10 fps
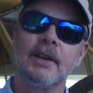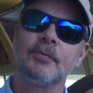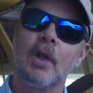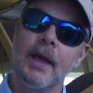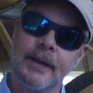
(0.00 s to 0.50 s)
to
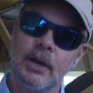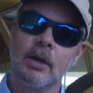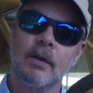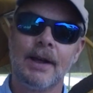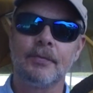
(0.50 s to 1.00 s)
flying an
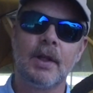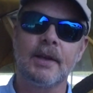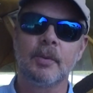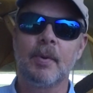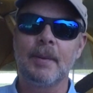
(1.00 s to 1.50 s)
aircraft
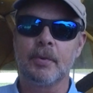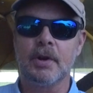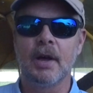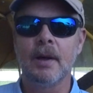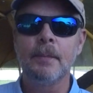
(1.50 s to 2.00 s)
like a Piper
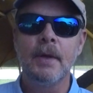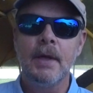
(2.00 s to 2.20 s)
Cub.